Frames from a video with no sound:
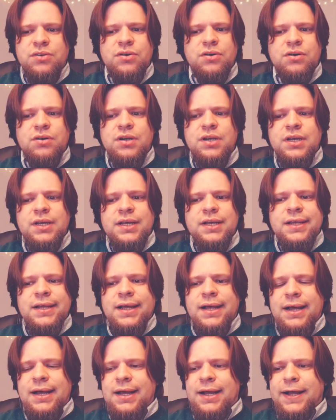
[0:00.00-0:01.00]
or
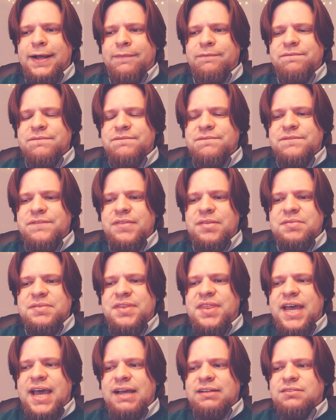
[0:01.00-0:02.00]
um,
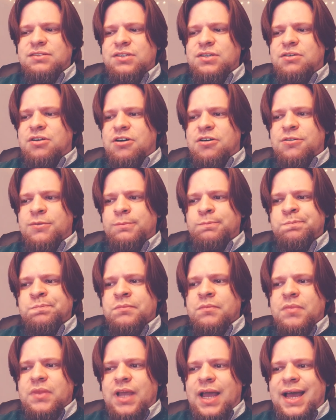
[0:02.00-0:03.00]
that you know
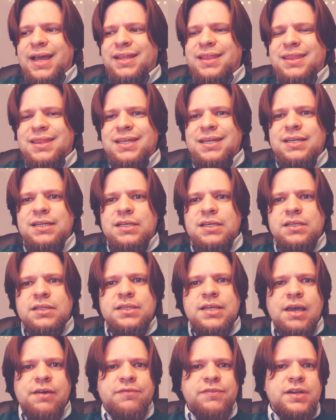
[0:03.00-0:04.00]
i
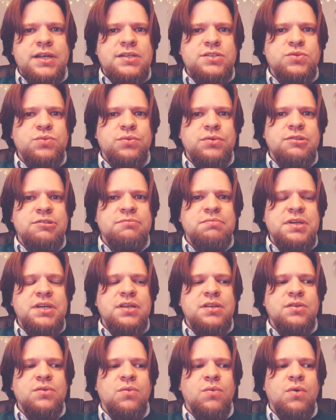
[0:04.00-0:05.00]
think deafness would
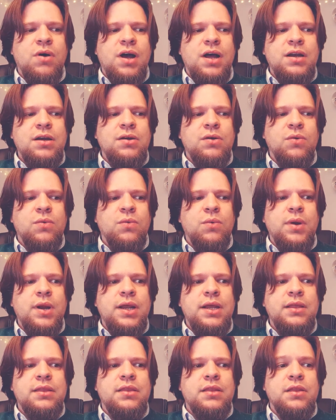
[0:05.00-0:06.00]
be the one
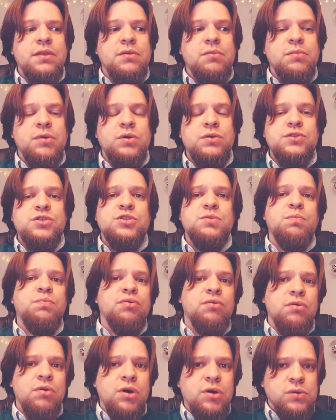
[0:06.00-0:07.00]
with the most
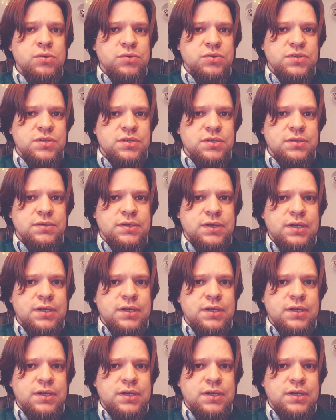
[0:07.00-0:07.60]
pros